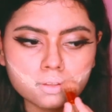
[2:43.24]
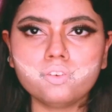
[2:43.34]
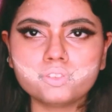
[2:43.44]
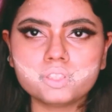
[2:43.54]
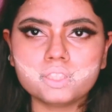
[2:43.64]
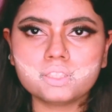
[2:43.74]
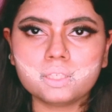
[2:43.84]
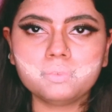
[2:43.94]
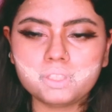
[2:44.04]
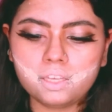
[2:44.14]
After this,
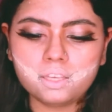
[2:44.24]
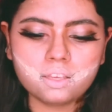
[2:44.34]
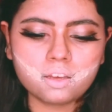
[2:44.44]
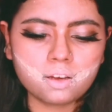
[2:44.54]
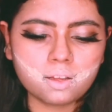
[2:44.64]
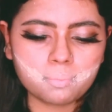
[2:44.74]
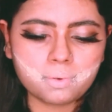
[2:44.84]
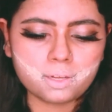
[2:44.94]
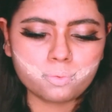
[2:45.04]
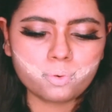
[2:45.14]
I'm taking on
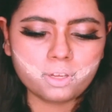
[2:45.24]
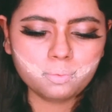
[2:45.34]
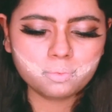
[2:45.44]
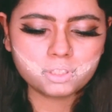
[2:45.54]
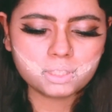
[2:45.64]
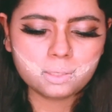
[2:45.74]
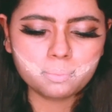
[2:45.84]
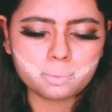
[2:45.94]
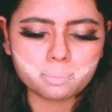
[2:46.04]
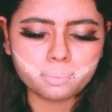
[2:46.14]
my red
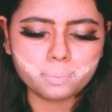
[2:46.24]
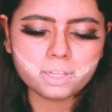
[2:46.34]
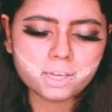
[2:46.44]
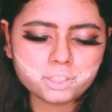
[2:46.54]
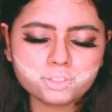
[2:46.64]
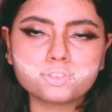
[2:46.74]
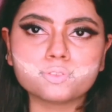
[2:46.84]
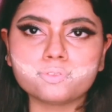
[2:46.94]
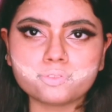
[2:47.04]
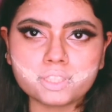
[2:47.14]
cinnamon blush
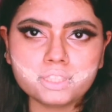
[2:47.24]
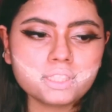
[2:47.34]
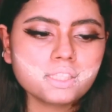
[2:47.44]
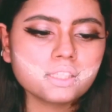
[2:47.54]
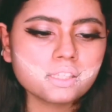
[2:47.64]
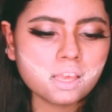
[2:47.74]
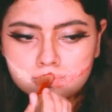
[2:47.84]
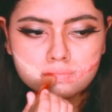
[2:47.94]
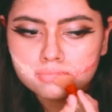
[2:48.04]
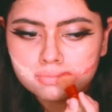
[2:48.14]
from Faces
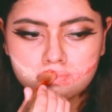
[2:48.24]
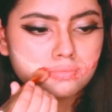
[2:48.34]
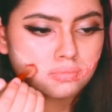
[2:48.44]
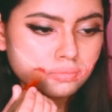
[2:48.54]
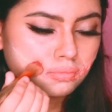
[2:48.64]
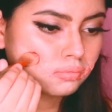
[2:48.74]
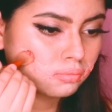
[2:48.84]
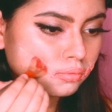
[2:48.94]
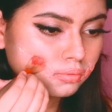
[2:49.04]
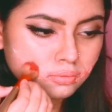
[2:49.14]
and I'm going
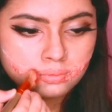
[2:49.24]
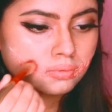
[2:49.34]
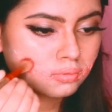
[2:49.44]
to